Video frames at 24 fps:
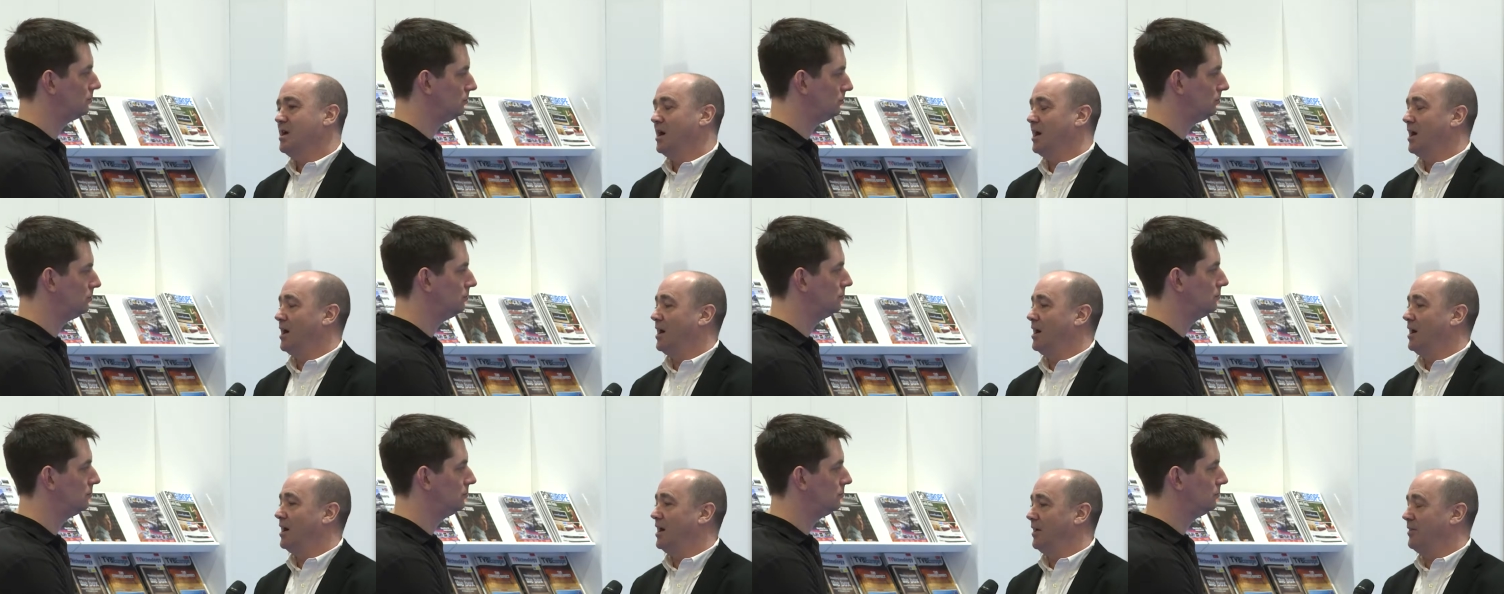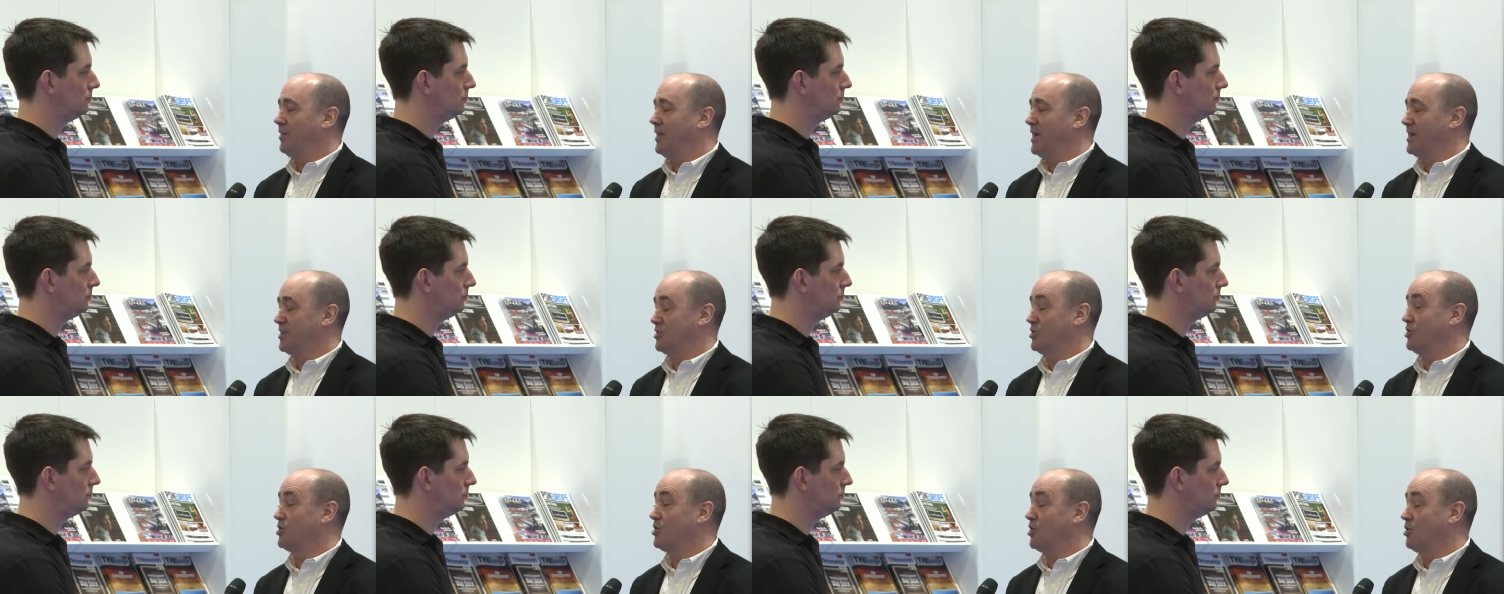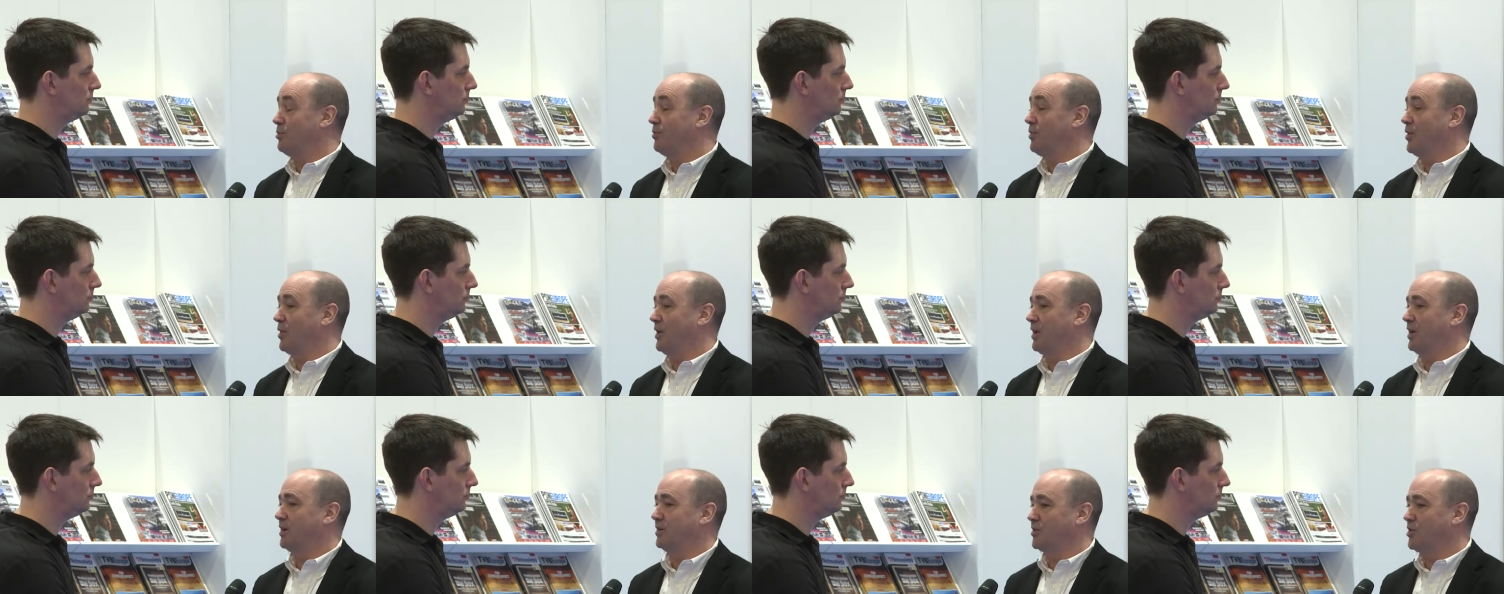Speaker 1: Uh, and that's a new
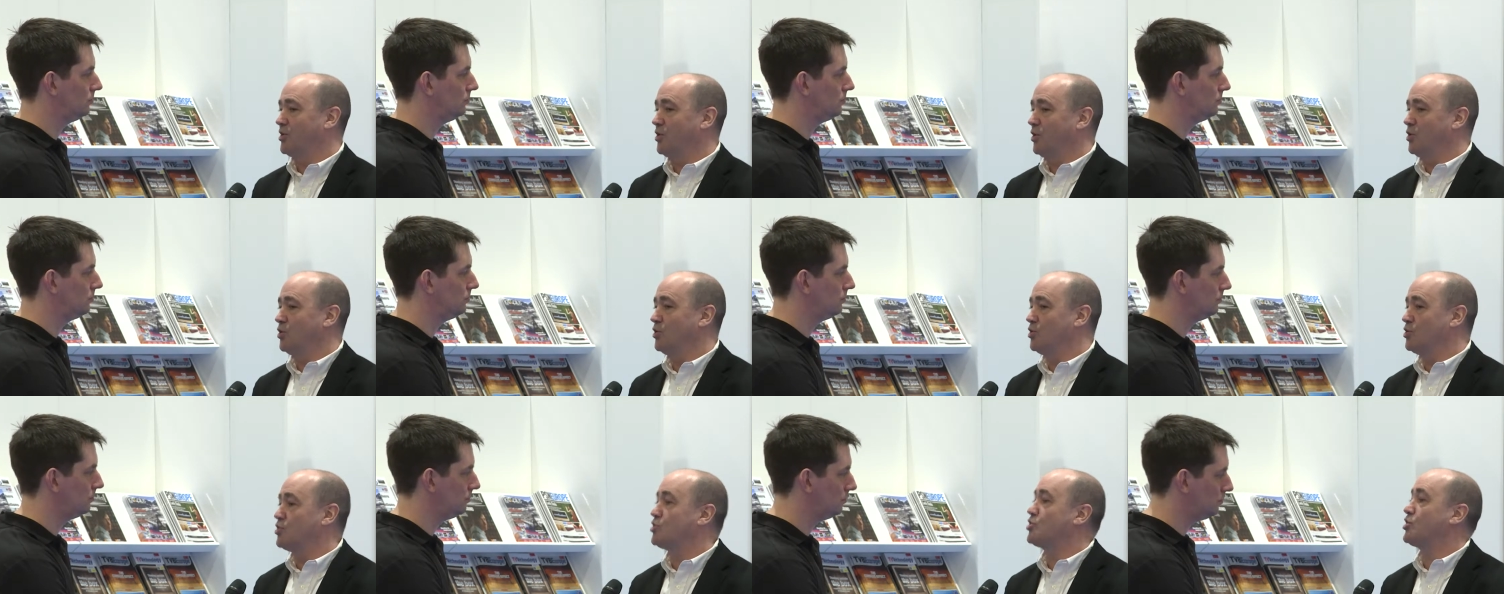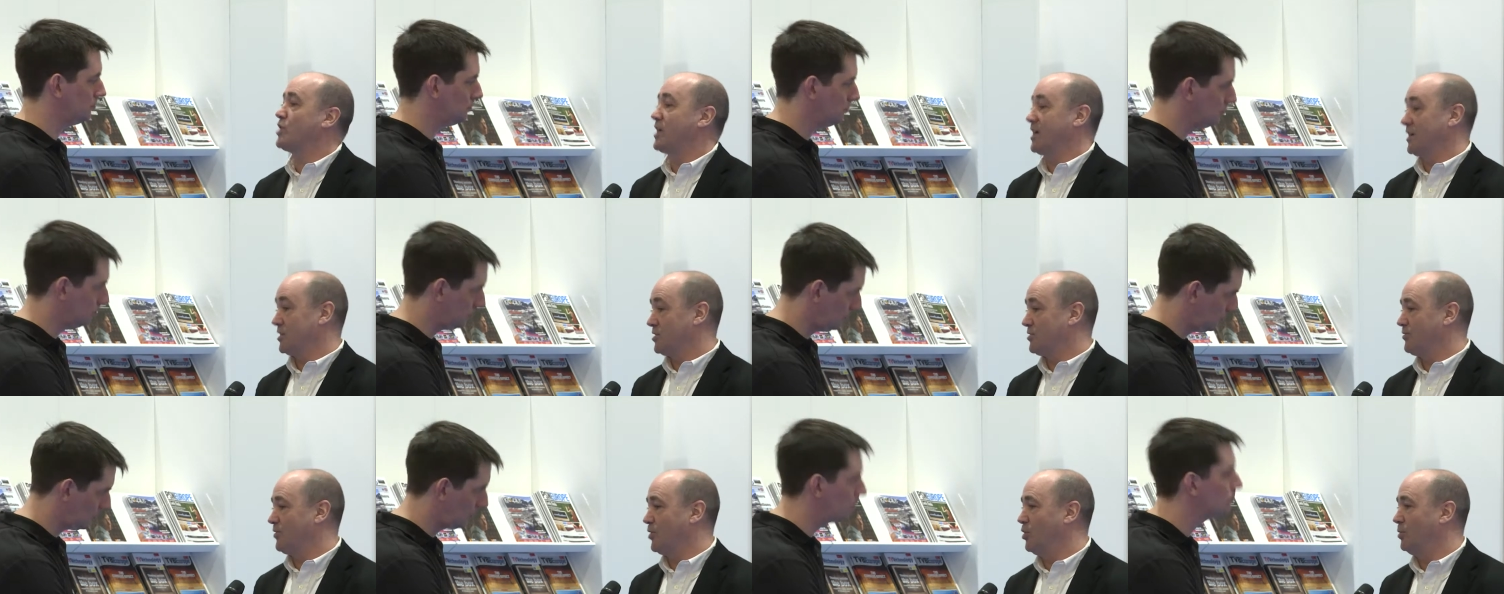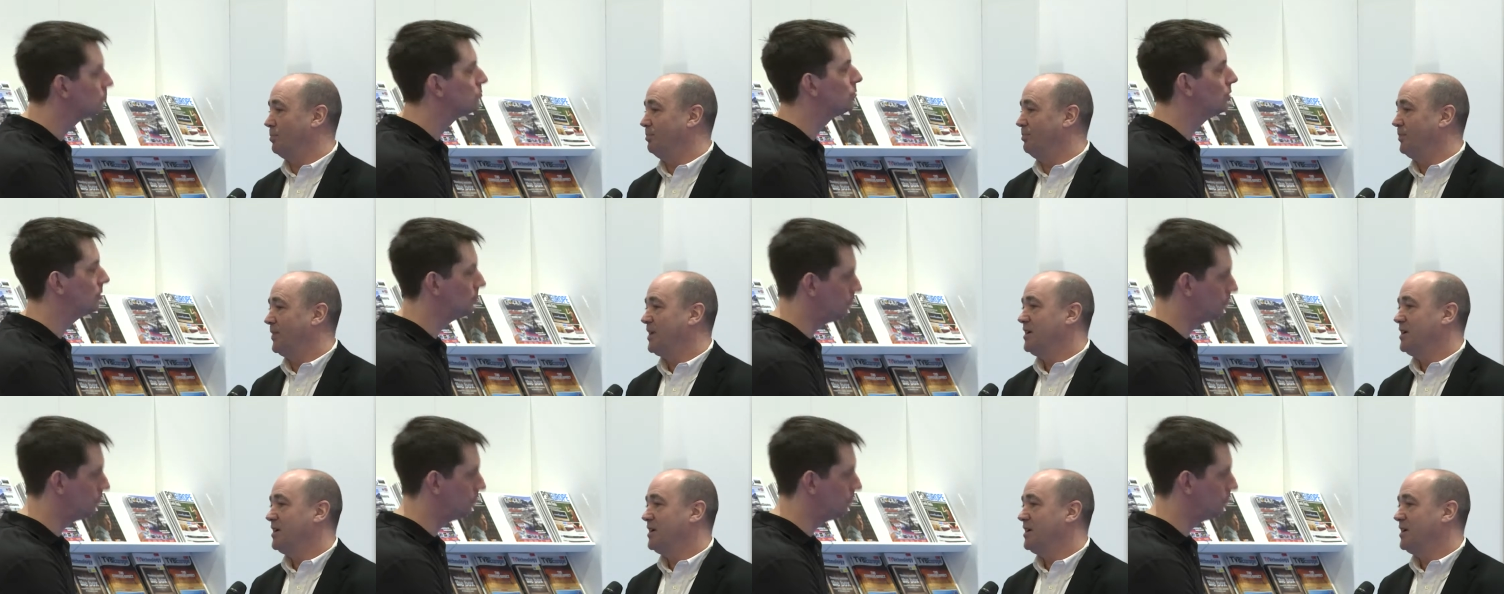product called Transform.